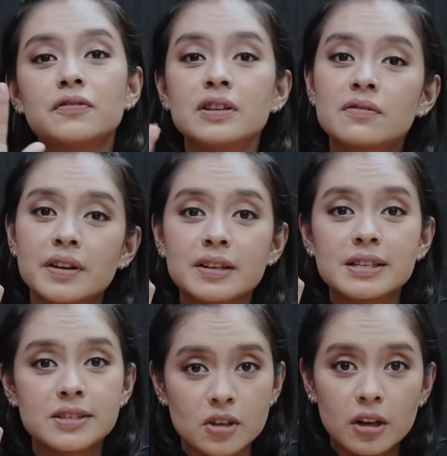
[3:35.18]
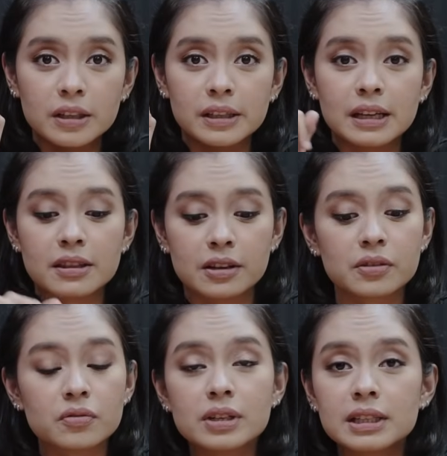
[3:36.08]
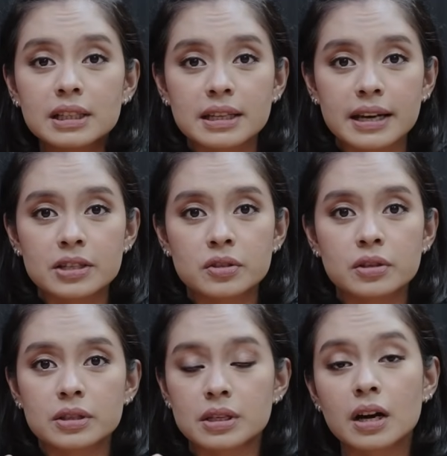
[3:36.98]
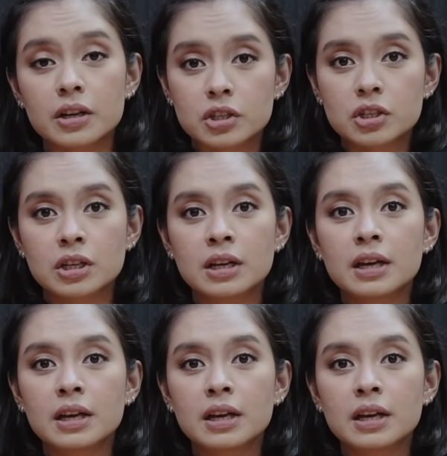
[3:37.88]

feel very solid and they're really nice to the touch.